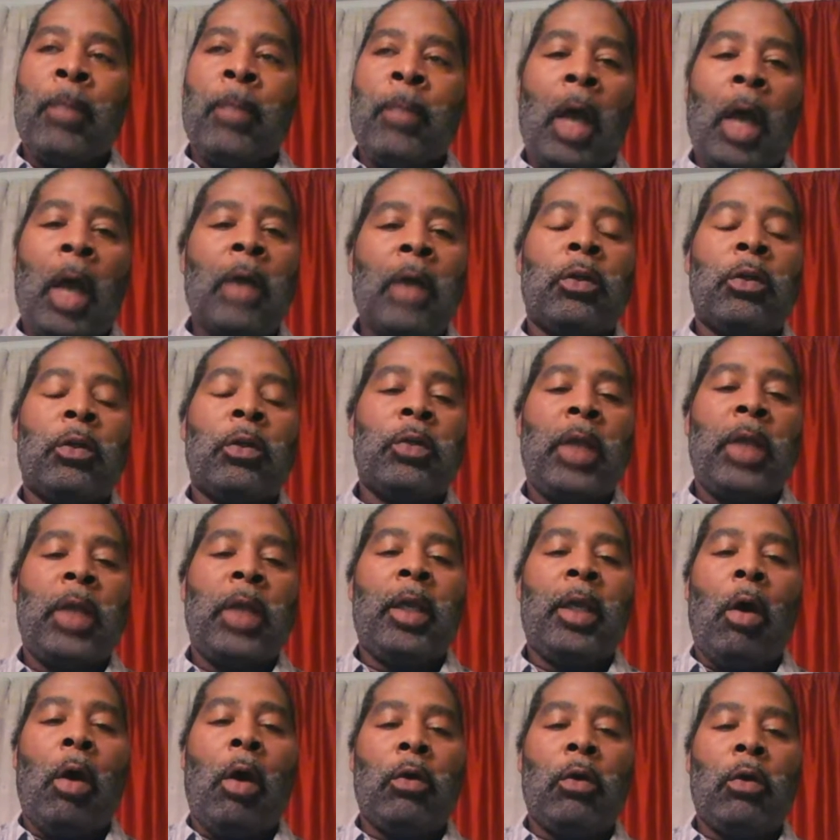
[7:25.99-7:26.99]
I also
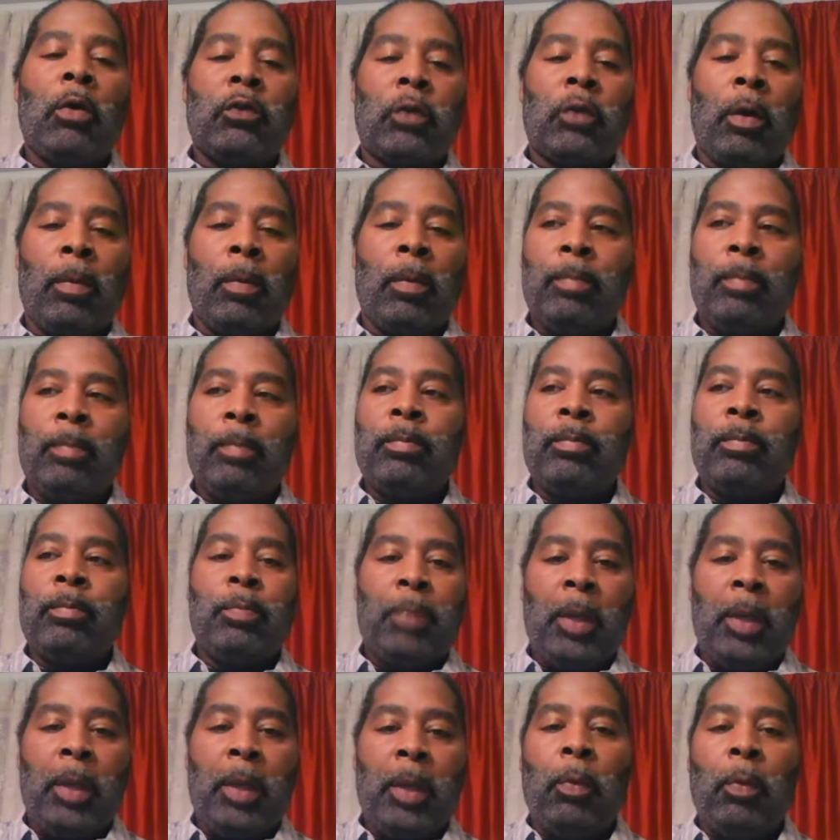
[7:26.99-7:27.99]
take calls from
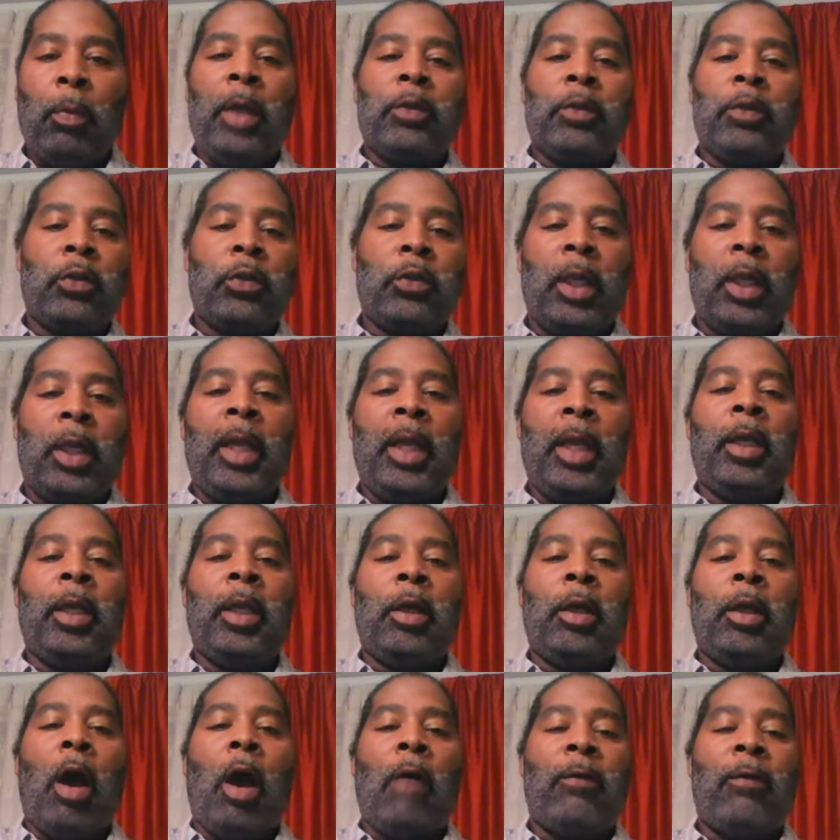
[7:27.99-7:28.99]
people interested in
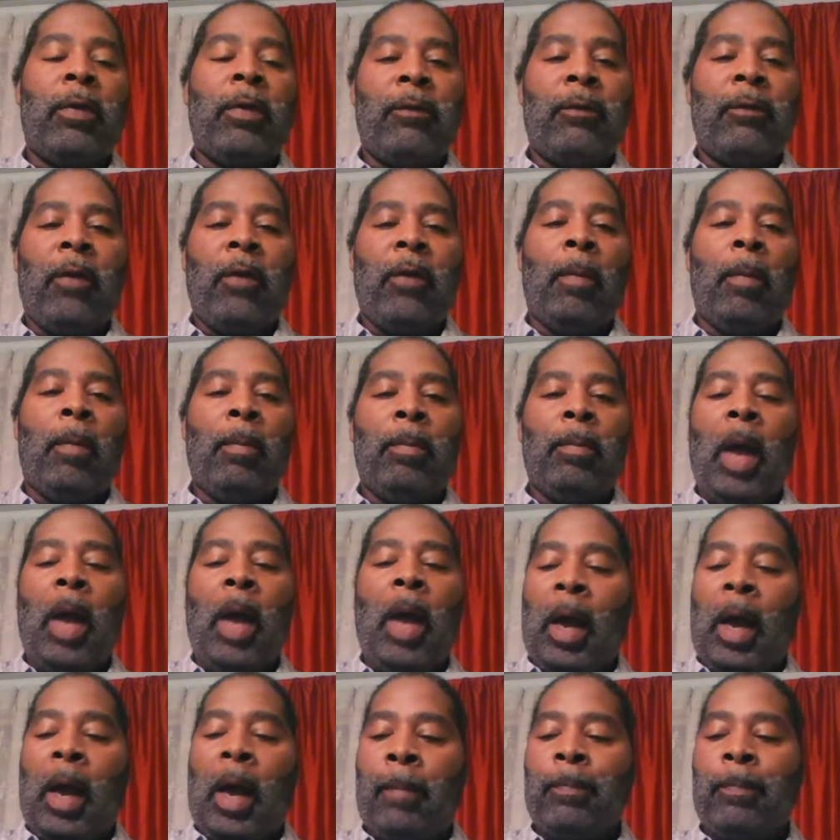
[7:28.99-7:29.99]
the coffee from
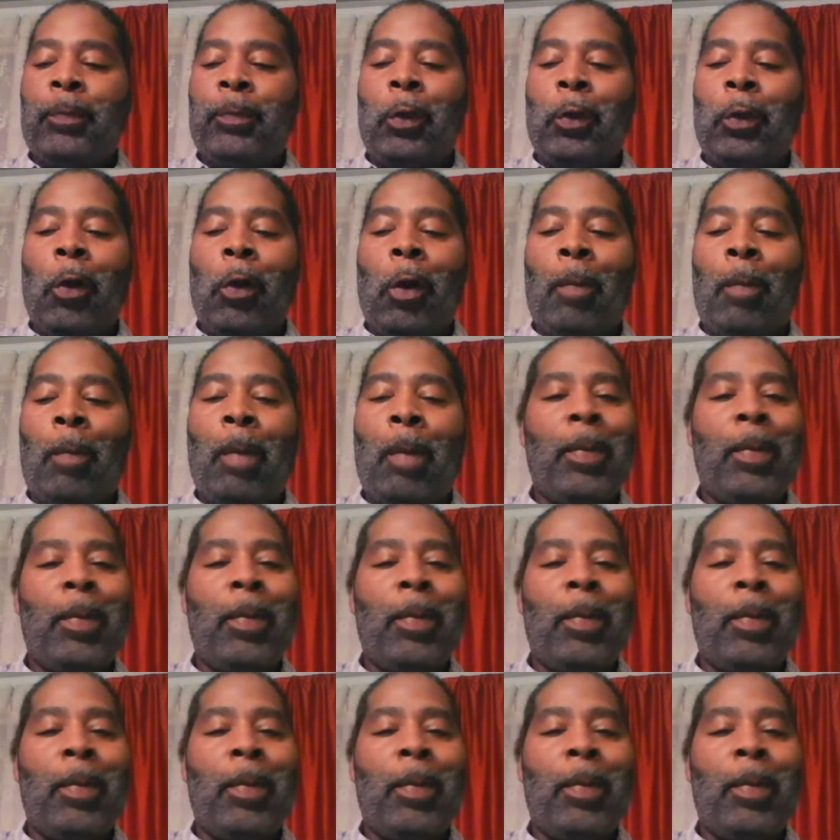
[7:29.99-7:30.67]
my